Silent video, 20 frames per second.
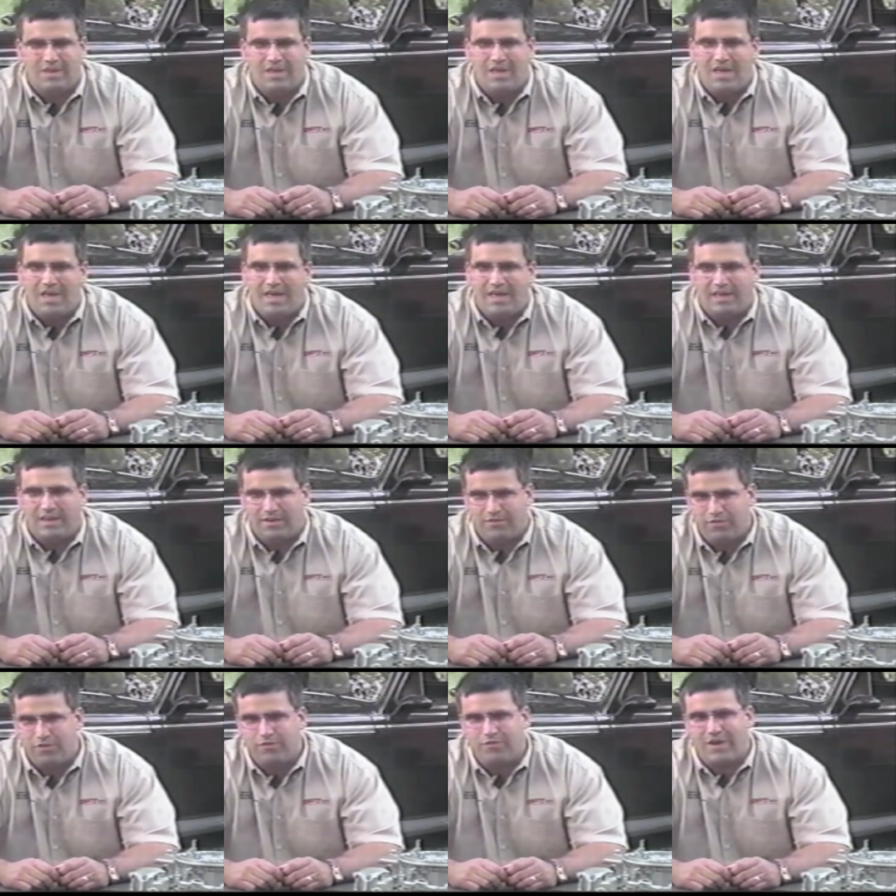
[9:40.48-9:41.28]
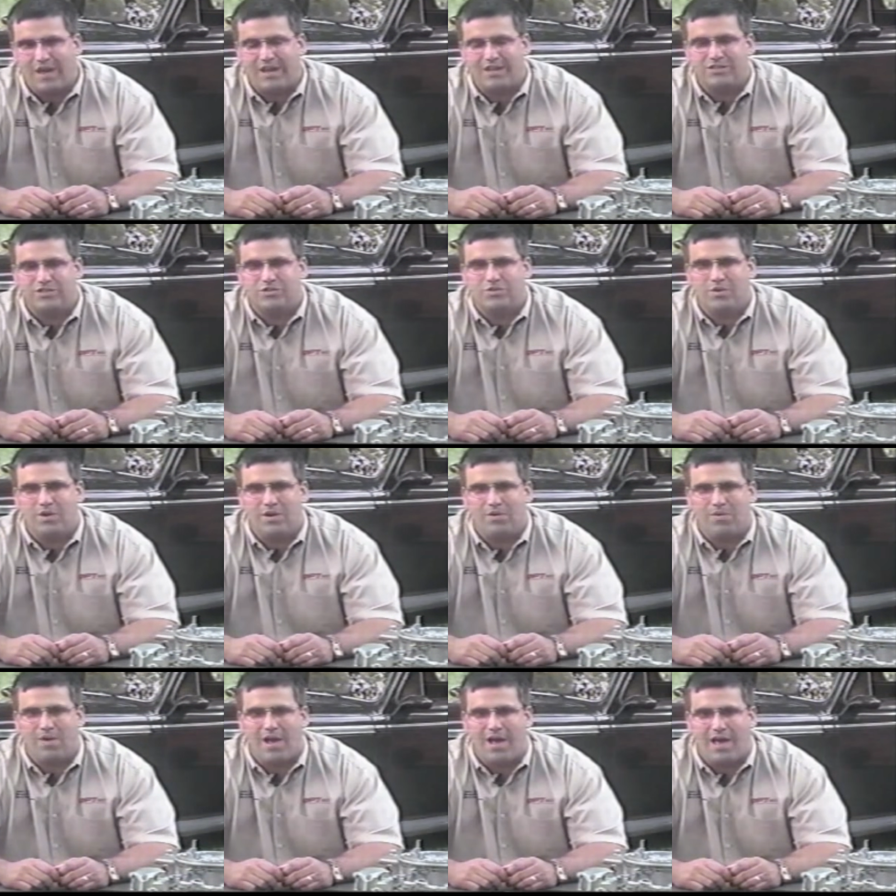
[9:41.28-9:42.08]
And if you've got a street
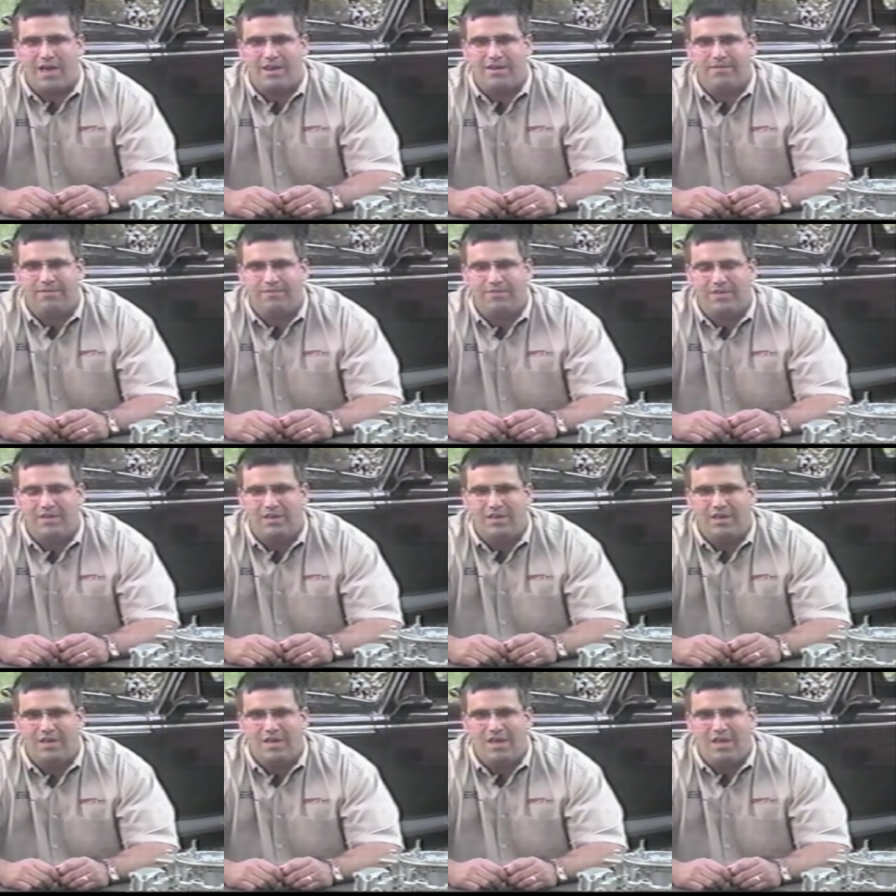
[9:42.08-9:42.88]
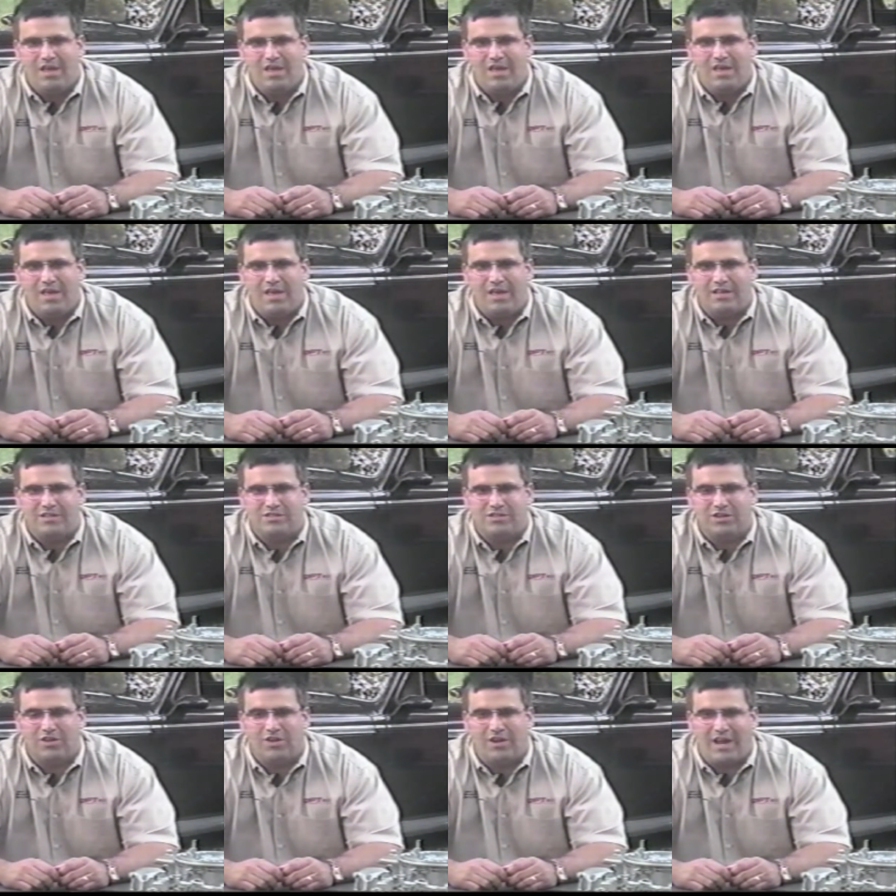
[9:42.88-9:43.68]
rod, it's a
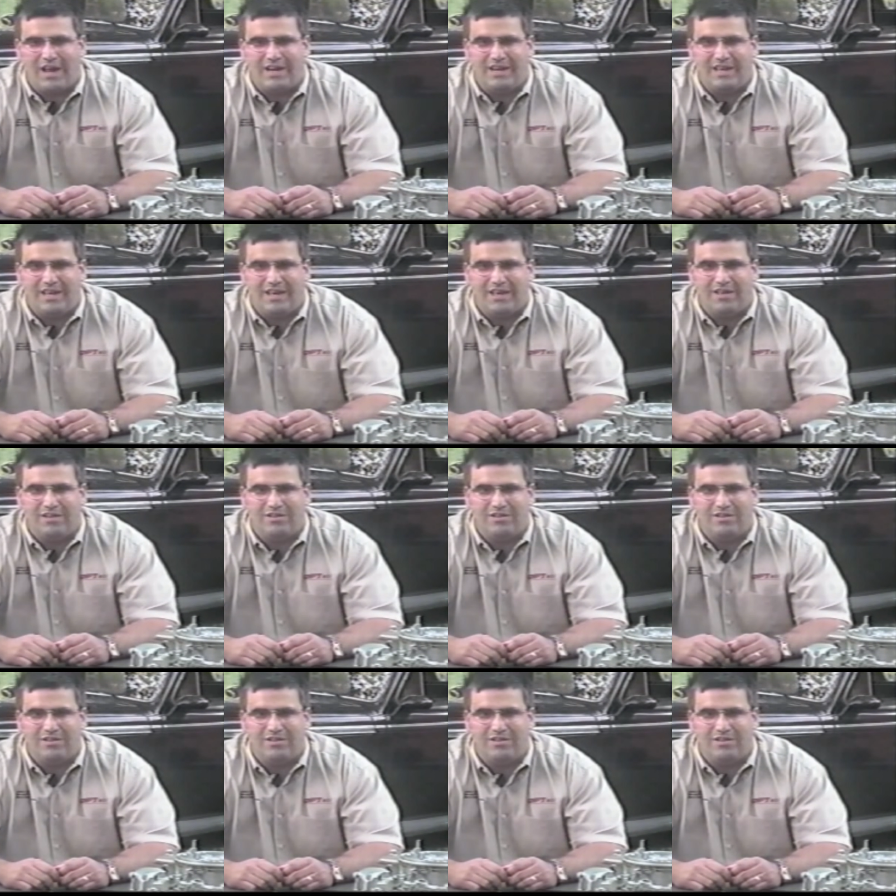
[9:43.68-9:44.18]
good idea